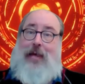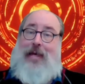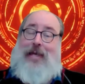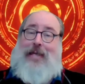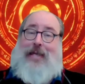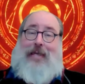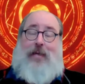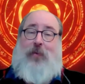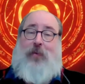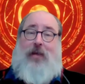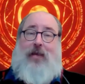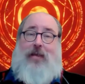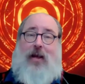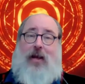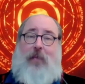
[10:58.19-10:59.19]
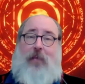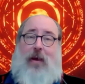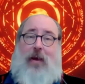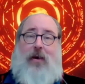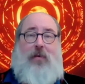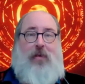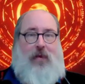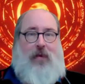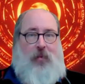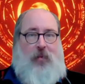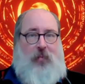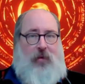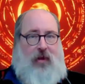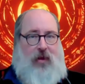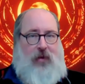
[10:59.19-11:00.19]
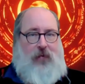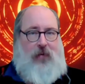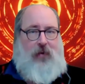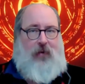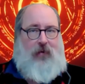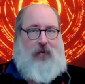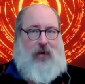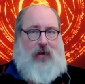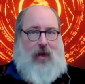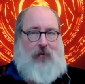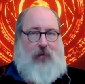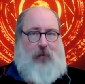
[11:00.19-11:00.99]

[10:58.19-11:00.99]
simply does not matter, then the playing field is level.